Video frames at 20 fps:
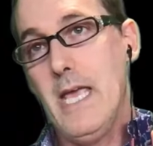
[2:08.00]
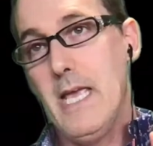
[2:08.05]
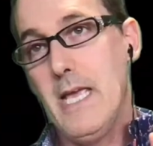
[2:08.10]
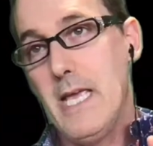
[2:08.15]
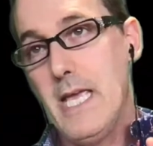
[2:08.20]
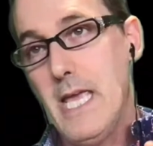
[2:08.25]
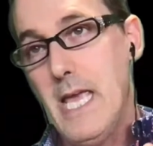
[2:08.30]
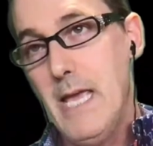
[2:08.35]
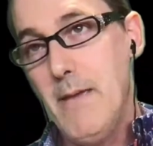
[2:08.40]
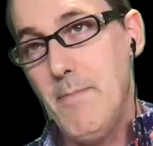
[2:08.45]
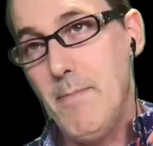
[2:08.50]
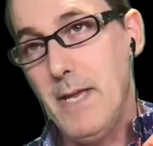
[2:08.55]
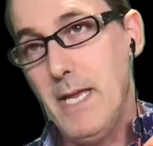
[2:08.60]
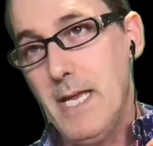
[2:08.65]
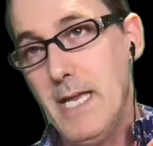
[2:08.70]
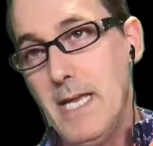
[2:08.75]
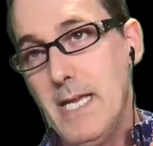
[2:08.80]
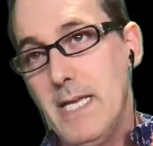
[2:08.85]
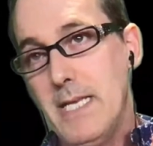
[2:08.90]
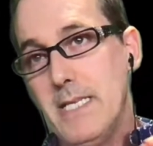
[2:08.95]

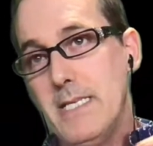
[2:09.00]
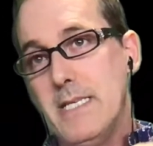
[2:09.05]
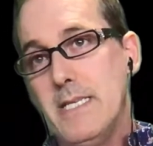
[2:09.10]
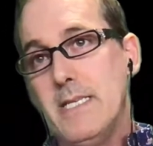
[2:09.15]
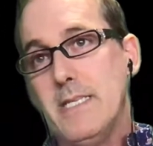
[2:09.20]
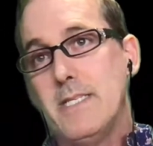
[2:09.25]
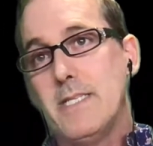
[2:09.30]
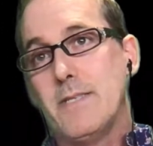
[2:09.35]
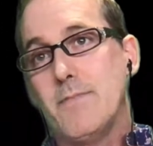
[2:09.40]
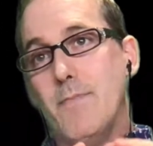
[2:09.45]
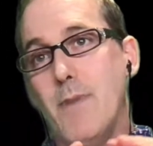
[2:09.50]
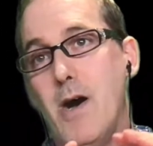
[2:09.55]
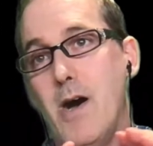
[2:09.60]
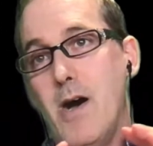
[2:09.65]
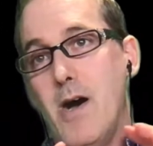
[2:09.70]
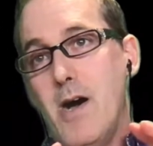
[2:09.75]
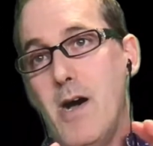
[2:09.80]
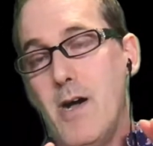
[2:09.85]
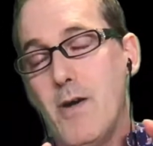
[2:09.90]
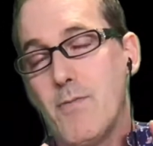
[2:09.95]
keeping
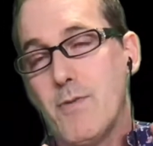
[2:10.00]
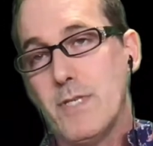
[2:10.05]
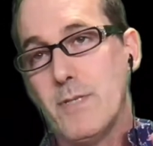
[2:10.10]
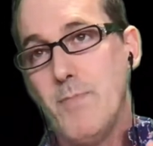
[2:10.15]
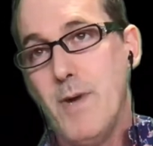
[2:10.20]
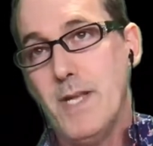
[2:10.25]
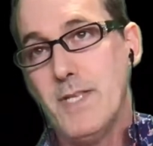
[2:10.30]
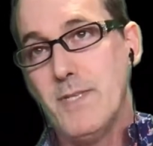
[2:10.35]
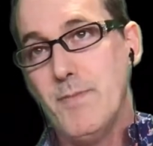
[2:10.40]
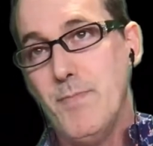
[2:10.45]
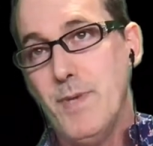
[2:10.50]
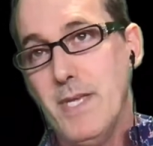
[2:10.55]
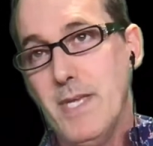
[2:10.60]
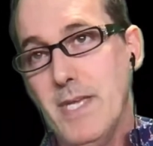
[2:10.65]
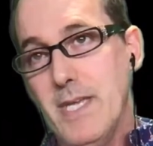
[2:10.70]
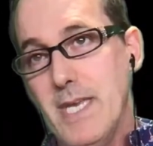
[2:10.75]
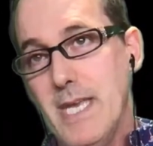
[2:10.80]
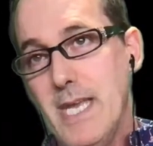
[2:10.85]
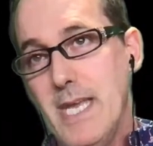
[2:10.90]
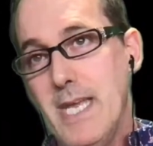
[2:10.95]
small
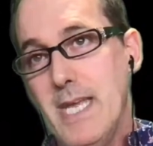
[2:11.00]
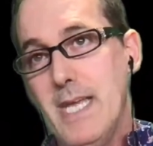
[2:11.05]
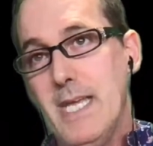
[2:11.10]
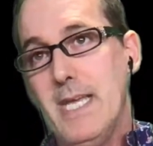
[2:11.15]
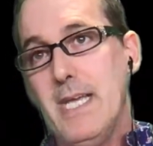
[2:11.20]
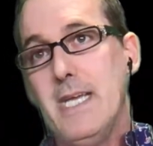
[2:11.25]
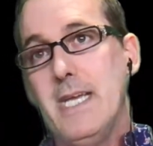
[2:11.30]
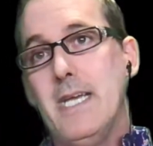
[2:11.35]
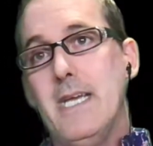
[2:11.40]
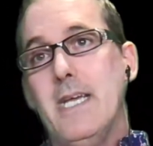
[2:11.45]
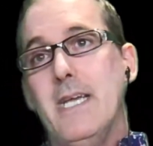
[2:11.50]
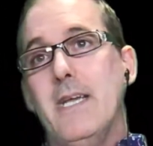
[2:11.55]
responsibility,